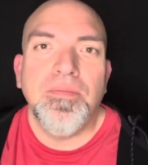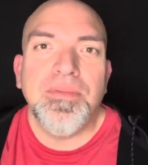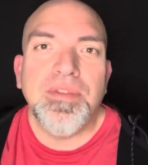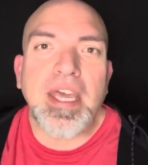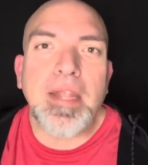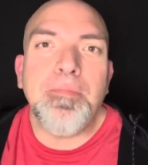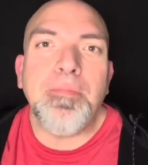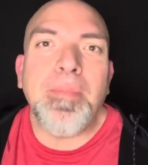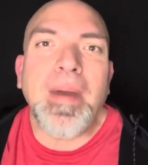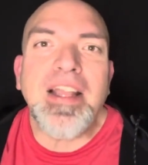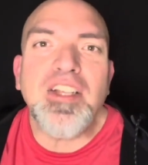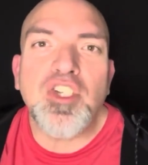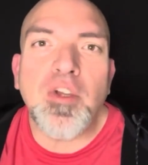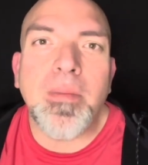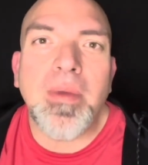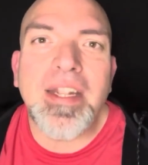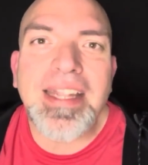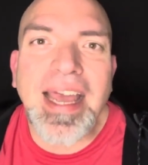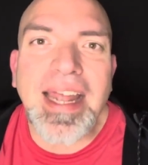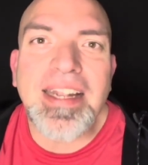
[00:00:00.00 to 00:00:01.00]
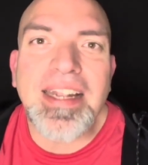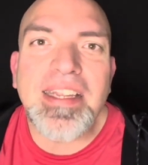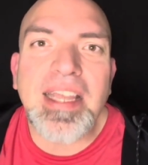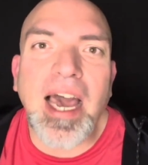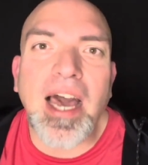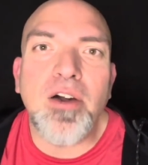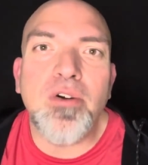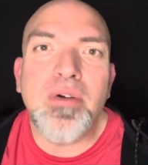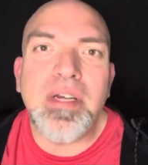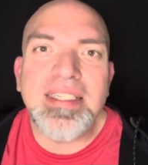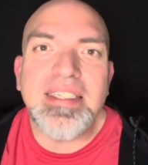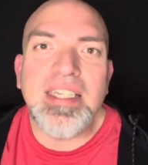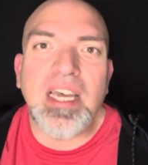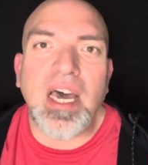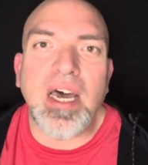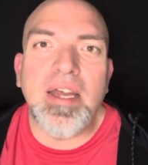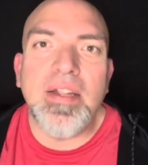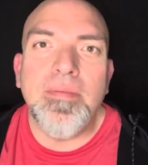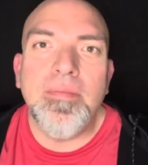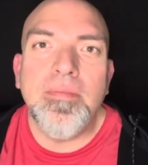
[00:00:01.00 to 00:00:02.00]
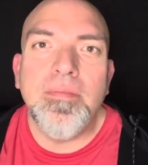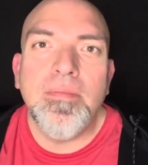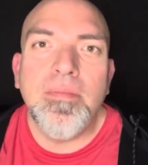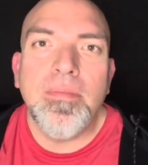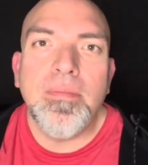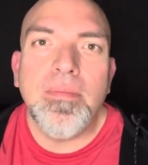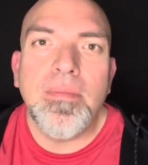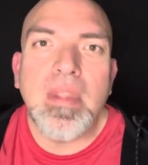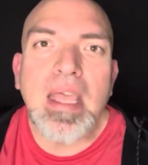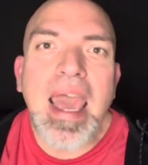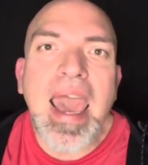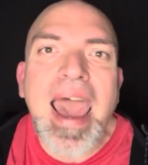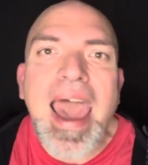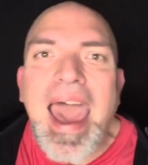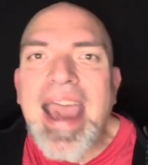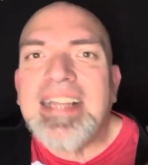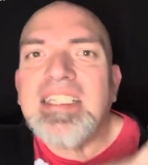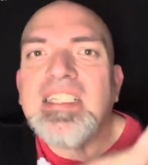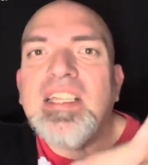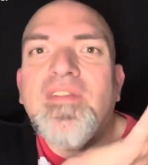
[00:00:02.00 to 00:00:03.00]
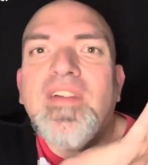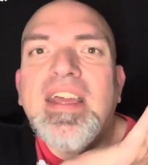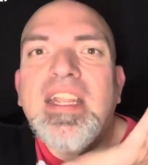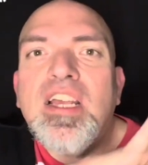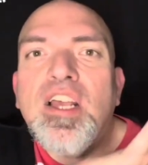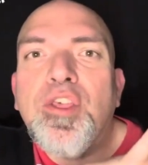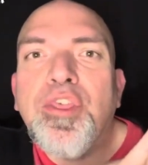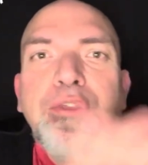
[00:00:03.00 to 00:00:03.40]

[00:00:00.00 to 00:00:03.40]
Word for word: that Benjamin Netanyahu has done, activating